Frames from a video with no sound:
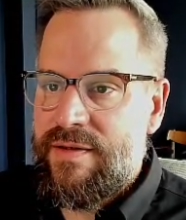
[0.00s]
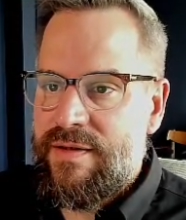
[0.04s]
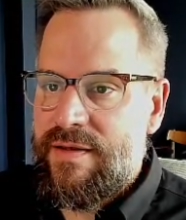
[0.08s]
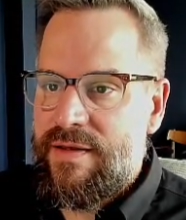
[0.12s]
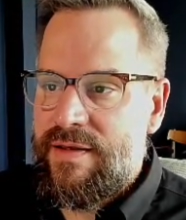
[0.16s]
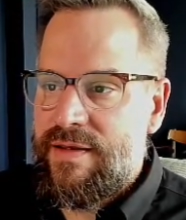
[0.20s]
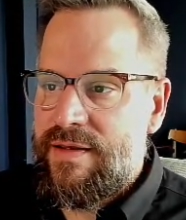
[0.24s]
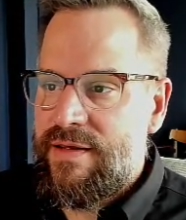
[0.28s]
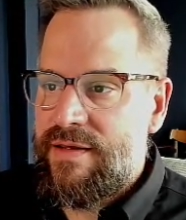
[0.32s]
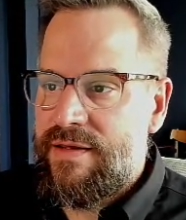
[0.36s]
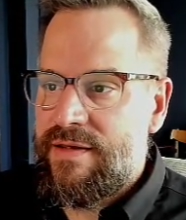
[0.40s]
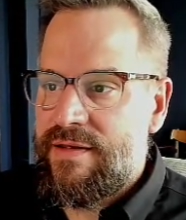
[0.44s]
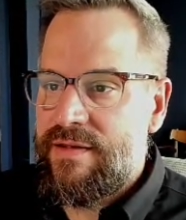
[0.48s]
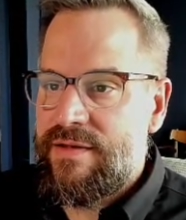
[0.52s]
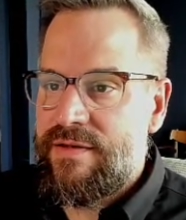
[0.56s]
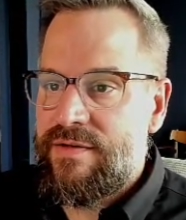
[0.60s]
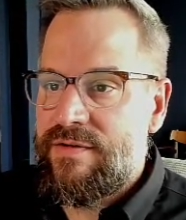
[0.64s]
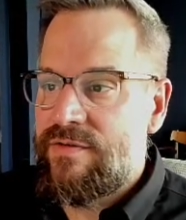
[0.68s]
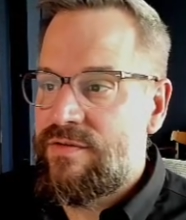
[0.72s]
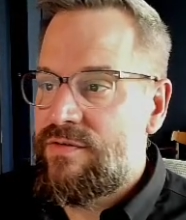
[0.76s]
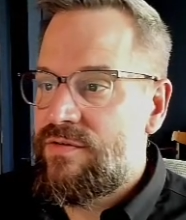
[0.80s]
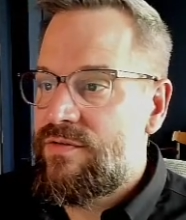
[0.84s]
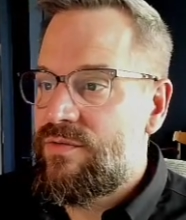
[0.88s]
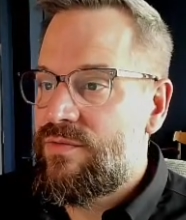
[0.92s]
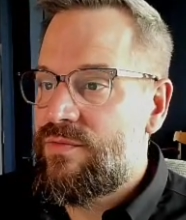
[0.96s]

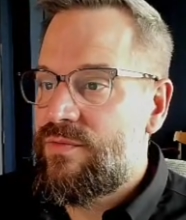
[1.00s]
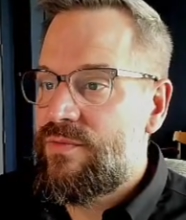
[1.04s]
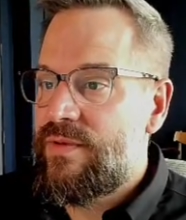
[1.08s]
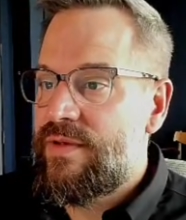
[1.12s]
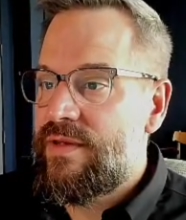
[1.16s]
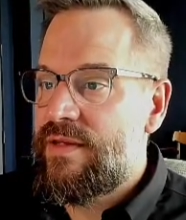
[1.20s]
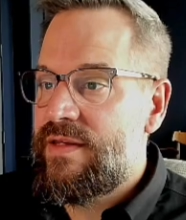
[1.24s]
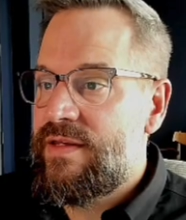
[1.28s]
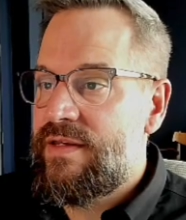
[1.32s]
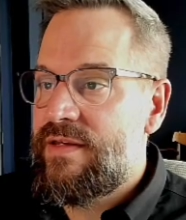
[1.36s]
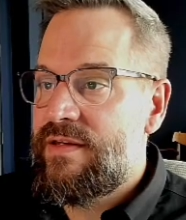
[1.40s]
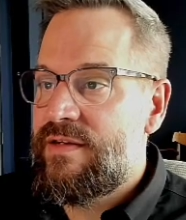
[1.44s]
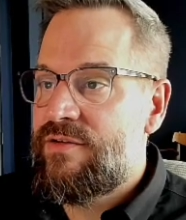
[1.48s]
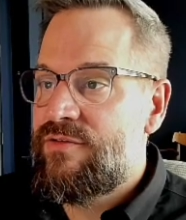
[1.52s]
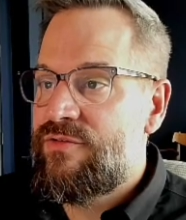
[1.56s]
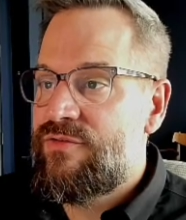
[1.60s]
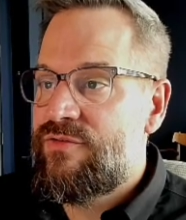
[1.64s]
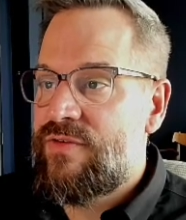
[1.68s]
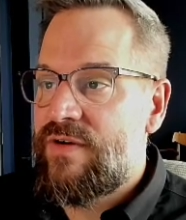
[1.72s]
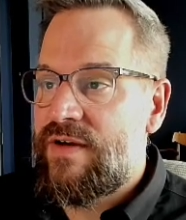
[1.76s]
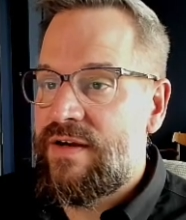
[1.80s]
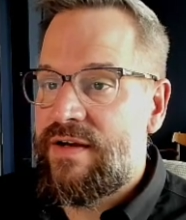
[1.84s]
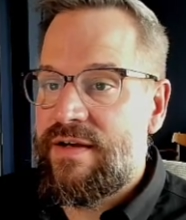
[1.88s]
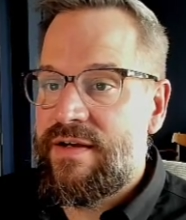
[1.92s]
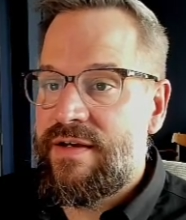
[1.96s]
And we
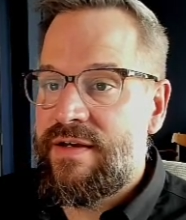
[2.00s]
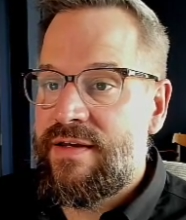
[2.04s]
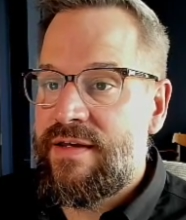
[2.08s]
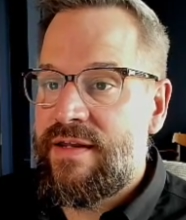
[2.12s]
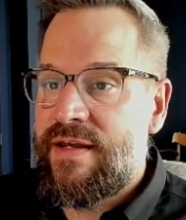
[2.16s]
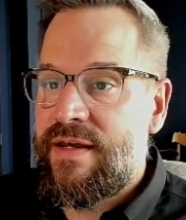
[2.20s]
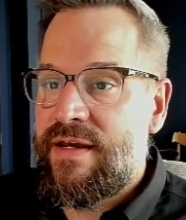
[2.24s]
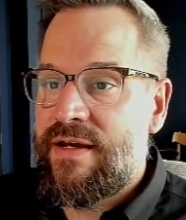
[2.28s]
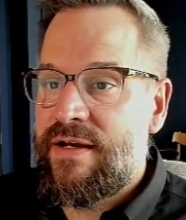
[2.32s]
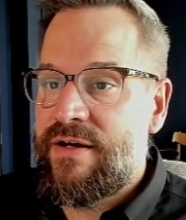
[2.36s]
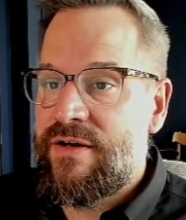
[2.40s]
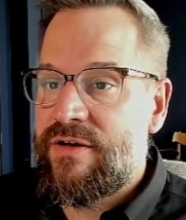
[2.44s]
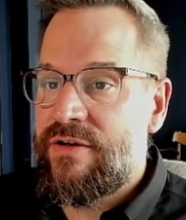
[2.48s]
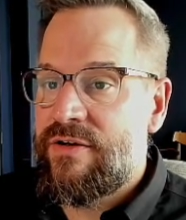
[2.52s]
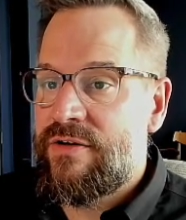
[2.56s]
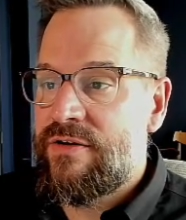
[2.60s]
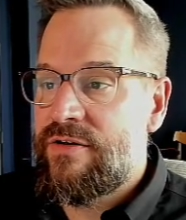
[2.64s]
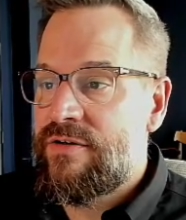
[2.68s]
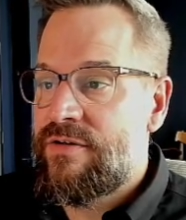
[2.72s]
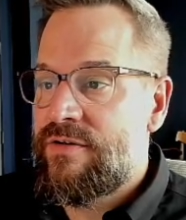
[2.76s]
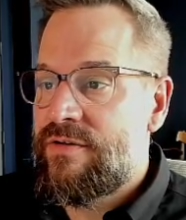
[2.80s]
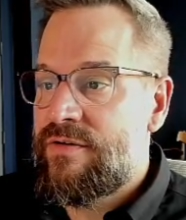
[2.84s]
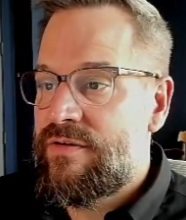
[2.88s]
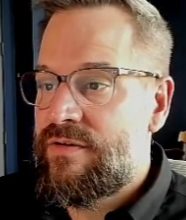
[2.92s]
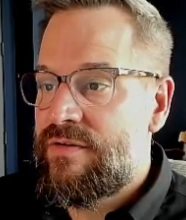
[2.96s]
define
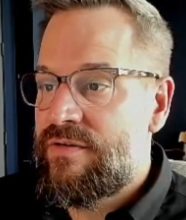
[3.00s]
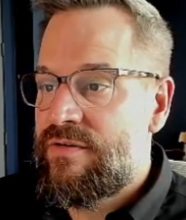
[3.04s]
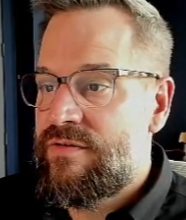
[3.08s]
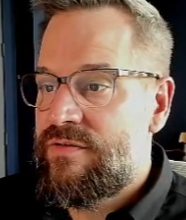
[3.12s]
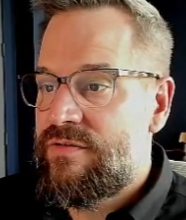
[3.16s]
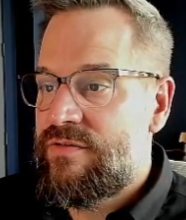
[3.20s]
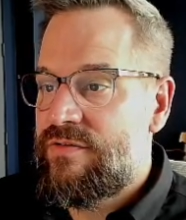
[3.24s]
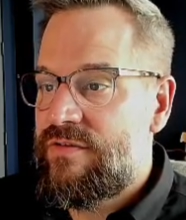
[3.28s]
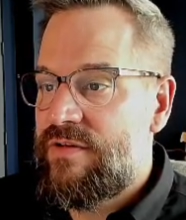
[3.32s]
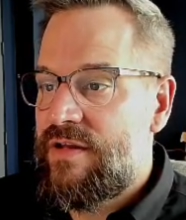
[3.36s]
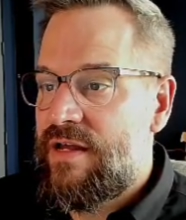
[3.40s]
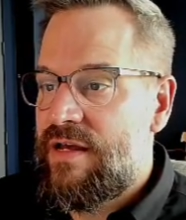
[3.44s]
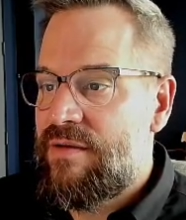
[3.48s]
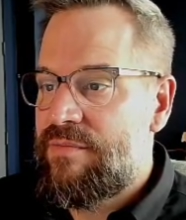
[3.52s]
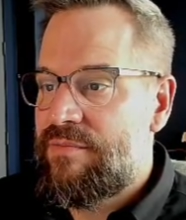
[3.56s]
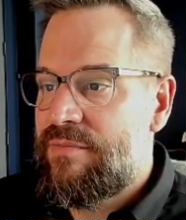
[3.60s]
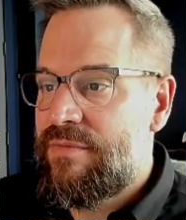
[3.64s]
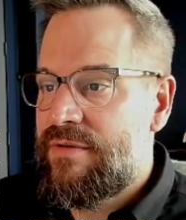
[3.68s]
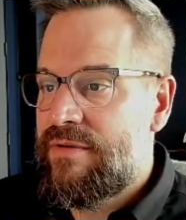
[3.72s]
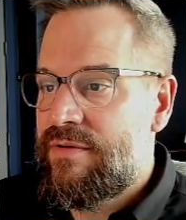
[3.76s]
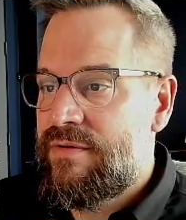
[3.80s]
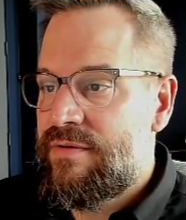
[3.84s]
our stop